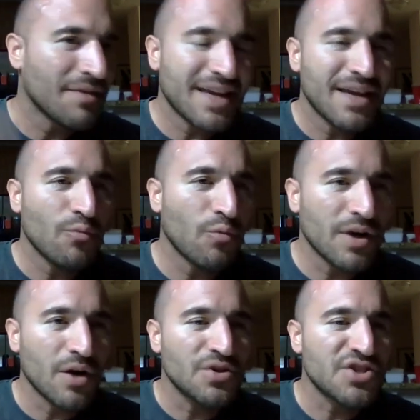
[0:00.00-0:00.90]
And
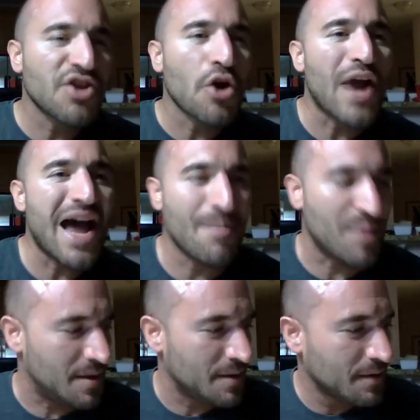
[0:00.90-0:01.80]
that's the reason
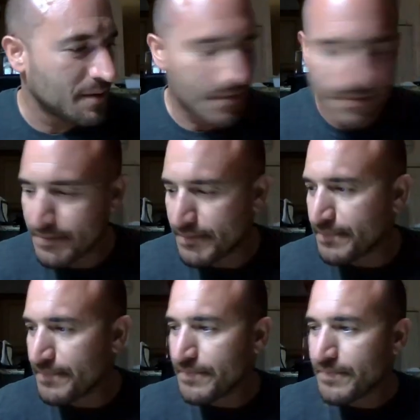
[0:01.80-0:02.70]
why I like using
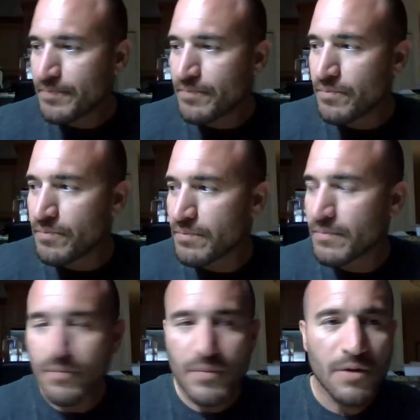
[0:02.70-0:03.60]
the firm
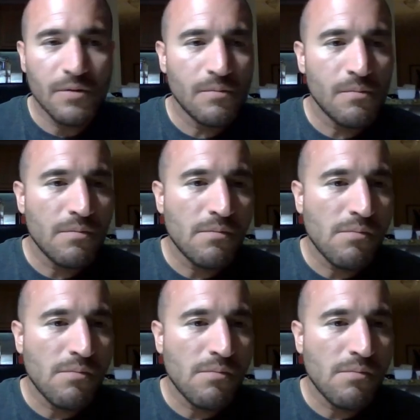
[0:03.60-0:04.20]
tomatoes.